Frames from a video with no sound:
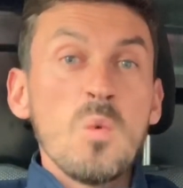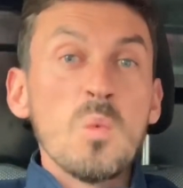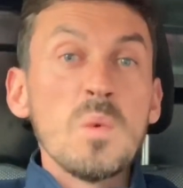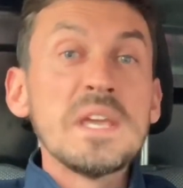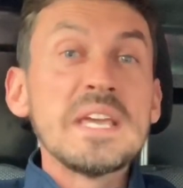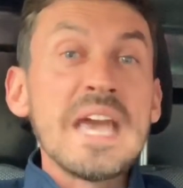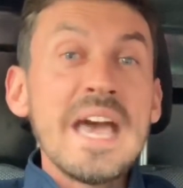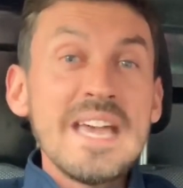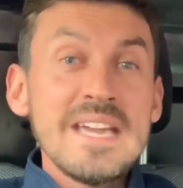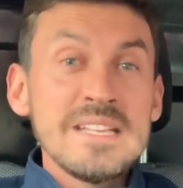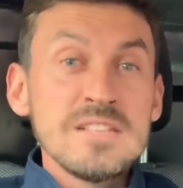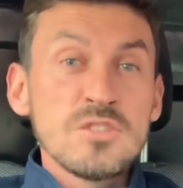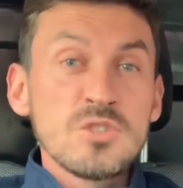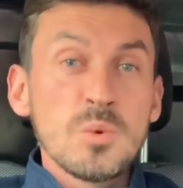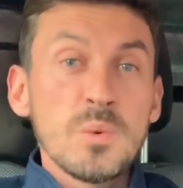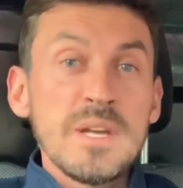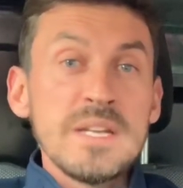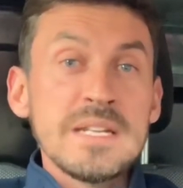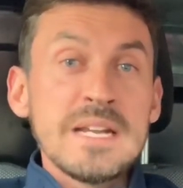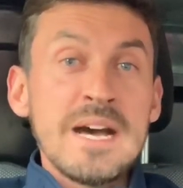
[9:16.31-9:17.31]
We get
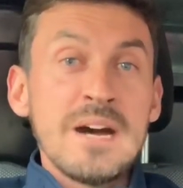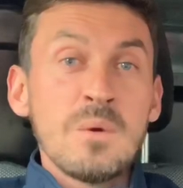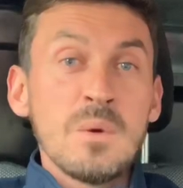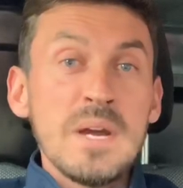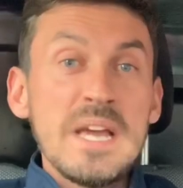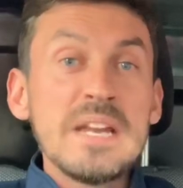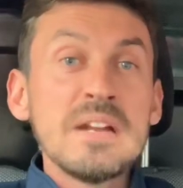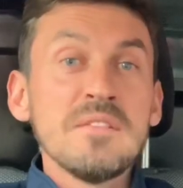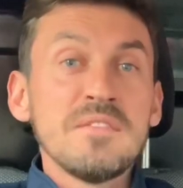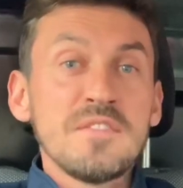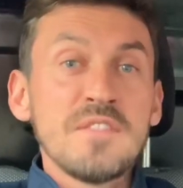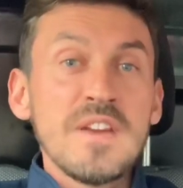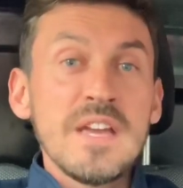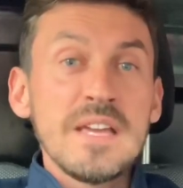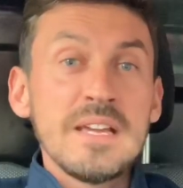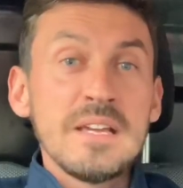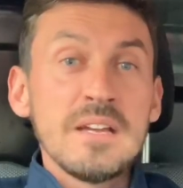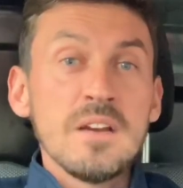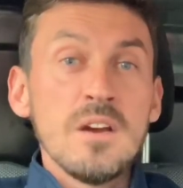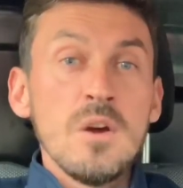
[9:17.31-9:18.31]
into it now in a
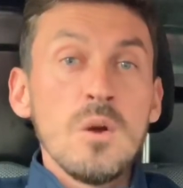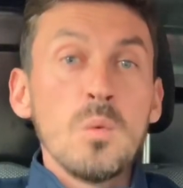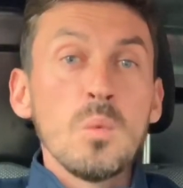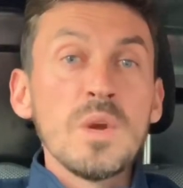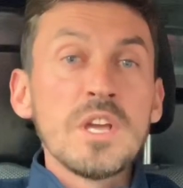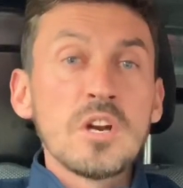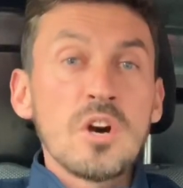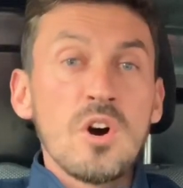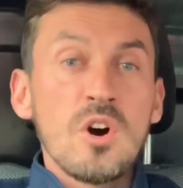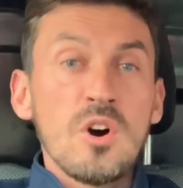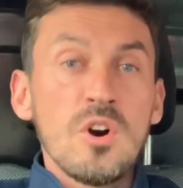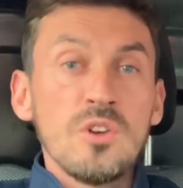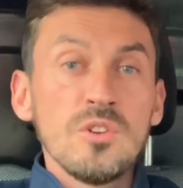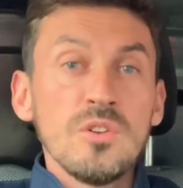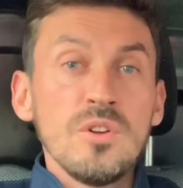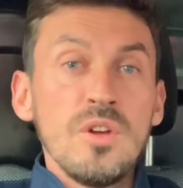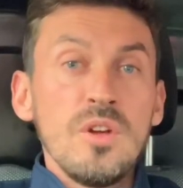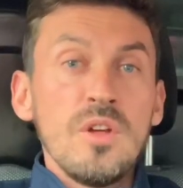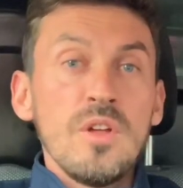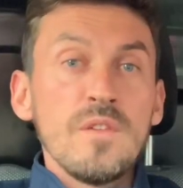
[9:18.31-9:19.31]
thing we call
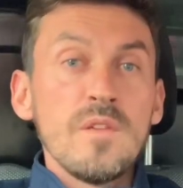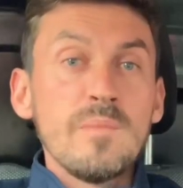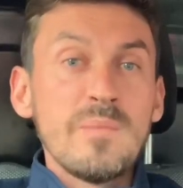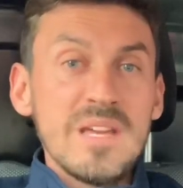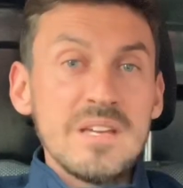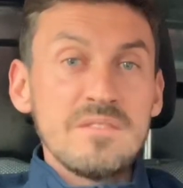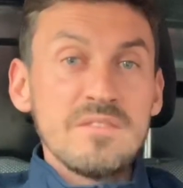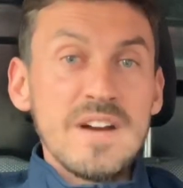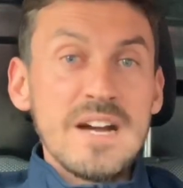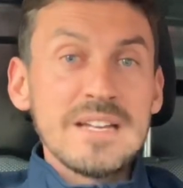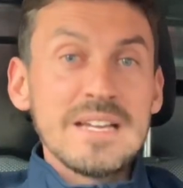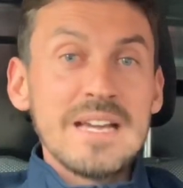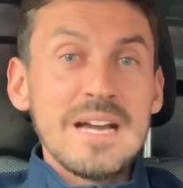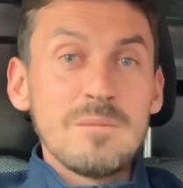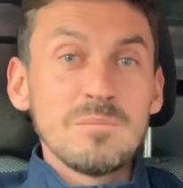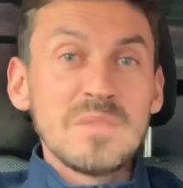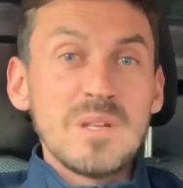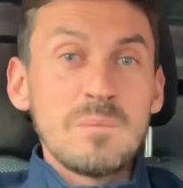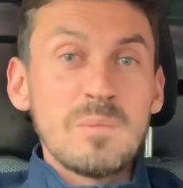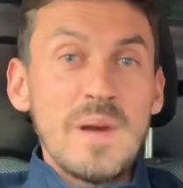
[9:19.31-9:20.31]
the big
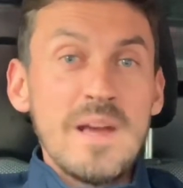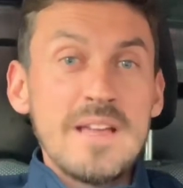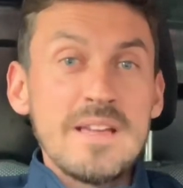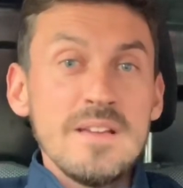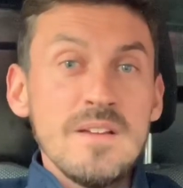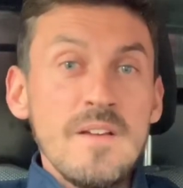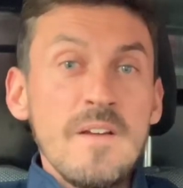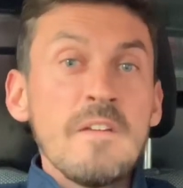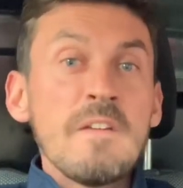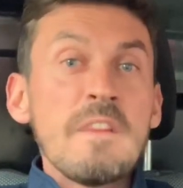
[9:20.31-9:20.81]
VanCam debate.